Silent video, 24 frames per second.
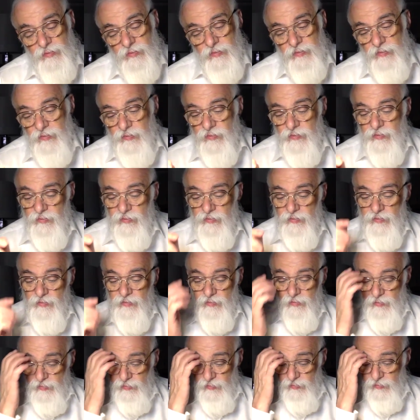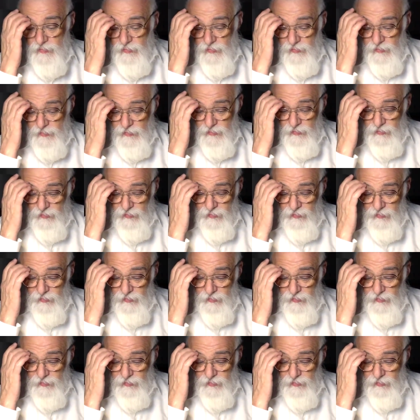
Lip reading: Nobody speaks.